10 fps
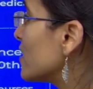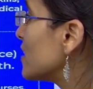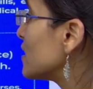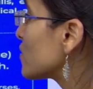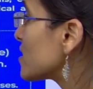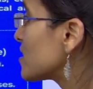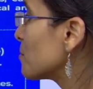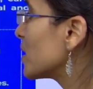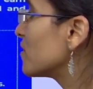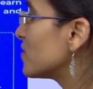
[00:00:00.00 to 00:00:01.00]
interesting
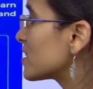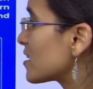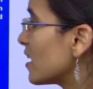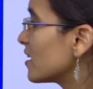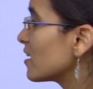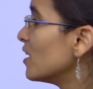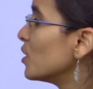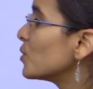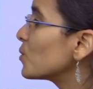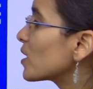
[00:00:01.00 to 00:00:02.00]
benefits like
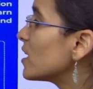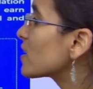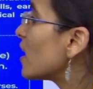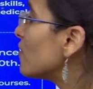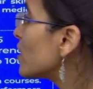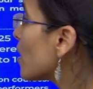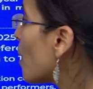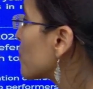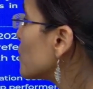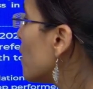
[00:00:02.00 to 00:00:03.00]
you can cover
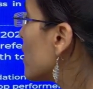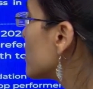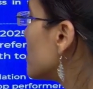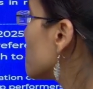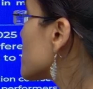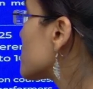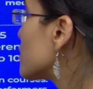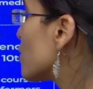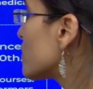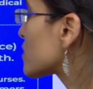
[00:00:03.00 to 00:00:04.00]
up to 100%
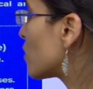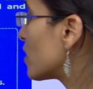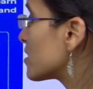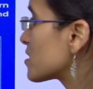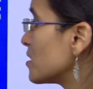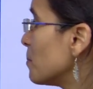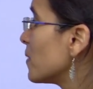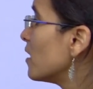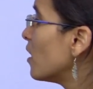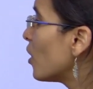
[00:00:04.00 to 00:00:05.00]
of scholarship
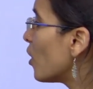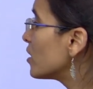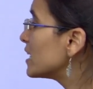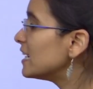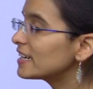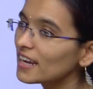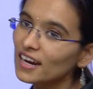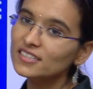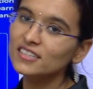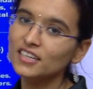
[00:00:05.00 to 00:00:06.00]
on NEET
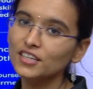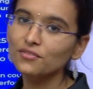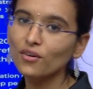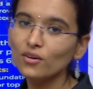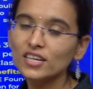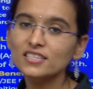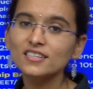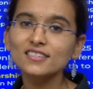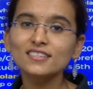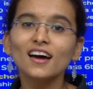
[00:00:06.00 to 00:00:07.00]
and JEE
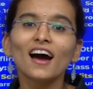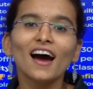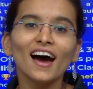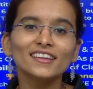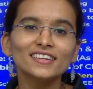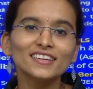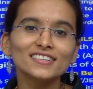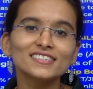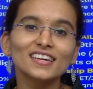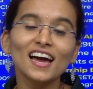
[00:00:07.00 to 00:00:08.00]
foundations, and the
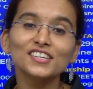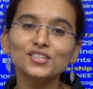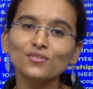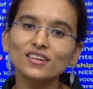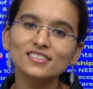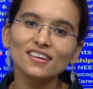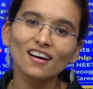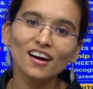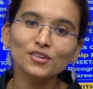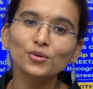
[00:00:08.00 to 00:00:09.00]
next cash rewards
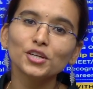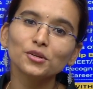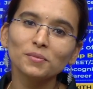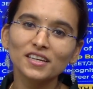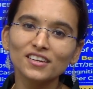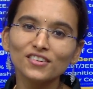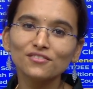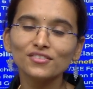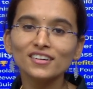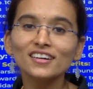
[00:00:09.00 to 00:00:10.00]
are going to be given
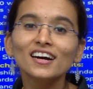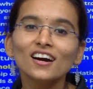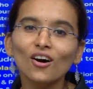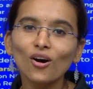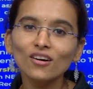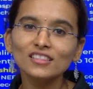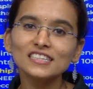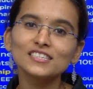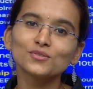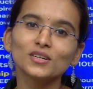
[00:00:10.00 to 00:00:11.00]
for all
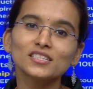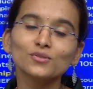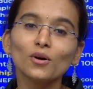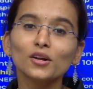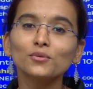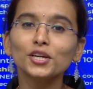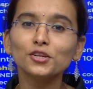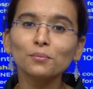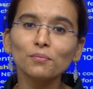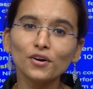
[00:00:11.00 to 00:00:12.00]
the students who are going to
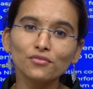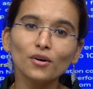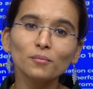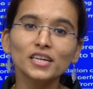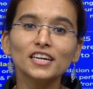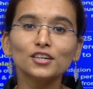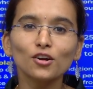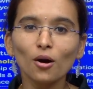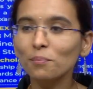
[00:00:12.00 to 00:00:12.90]
perform in a top